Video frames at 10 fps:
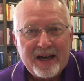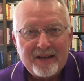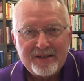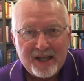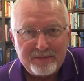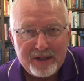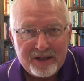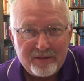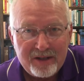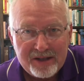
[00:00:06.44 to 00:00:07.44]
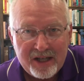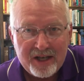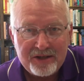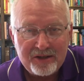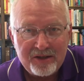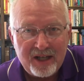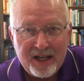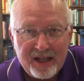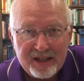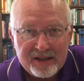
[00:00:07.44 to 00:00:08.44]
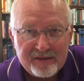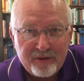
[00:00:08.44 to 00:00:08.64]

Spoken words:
Our subject of discussion today is